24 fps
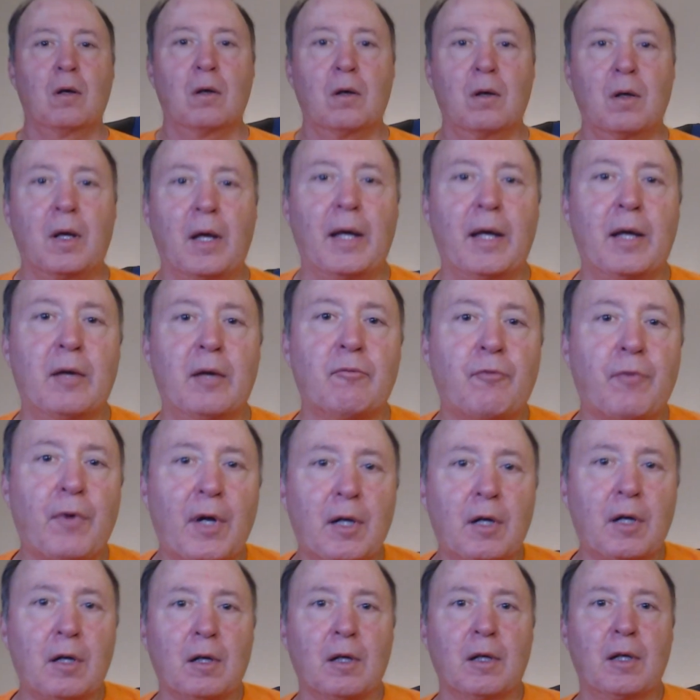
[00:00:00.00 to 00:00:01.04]
And
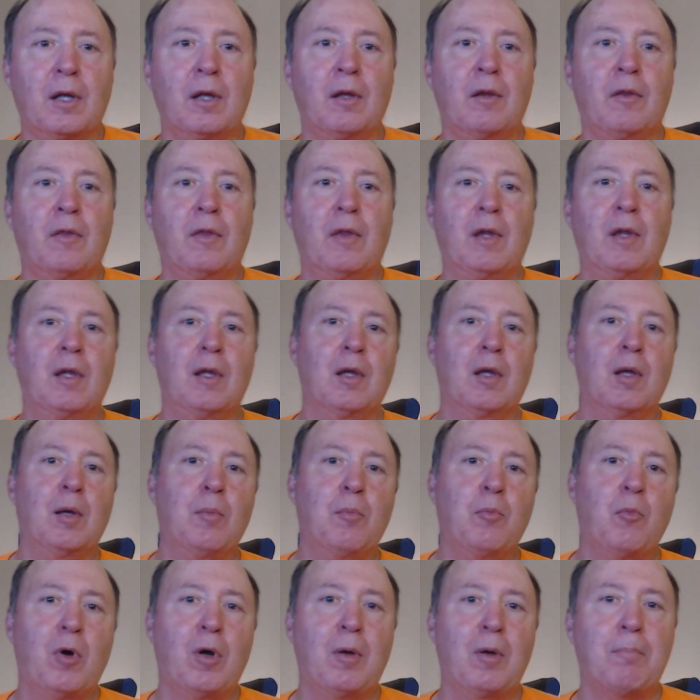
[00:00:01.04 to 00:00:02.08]
finally, the
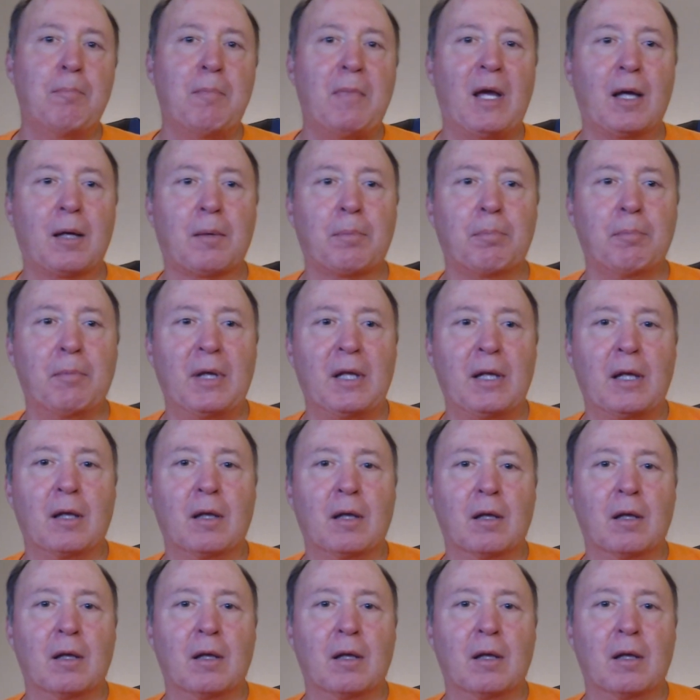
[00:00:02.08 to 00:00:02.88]
M1 Mac Mini.